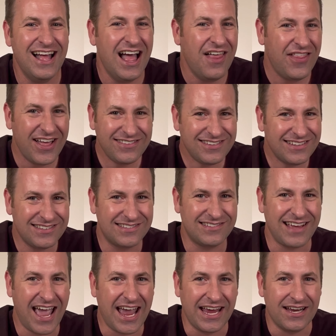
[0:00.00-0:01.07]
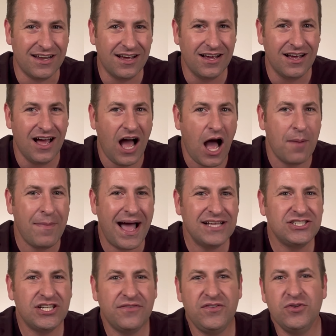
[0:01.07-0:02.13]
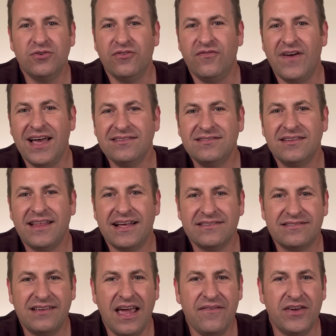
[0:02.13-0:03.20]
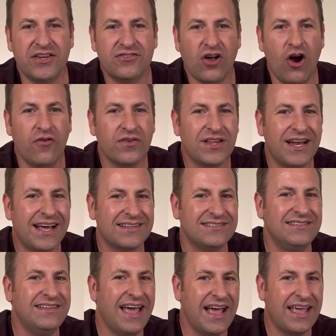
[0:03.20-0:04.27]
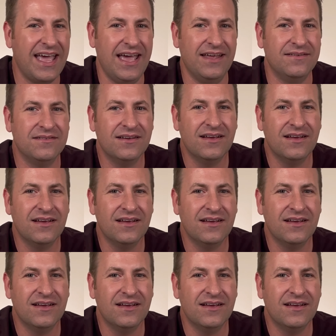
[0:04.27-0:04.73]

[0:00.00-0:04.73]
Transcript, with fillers: That's insane. Imagine if you invested that savings over the next decade.